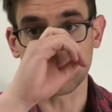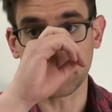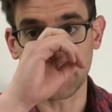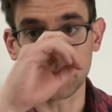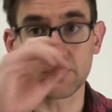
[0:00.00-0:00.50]
Can
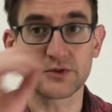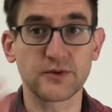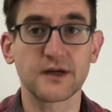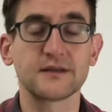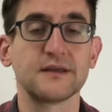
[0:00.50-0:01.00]
we do it
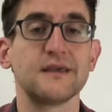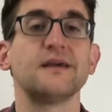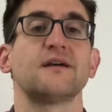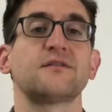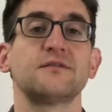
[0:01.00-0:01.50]
directly?
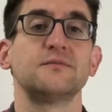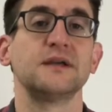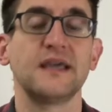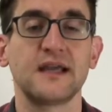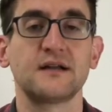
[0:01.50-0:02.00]
Yes, we
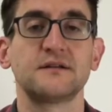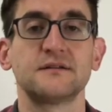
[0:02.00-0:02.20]
can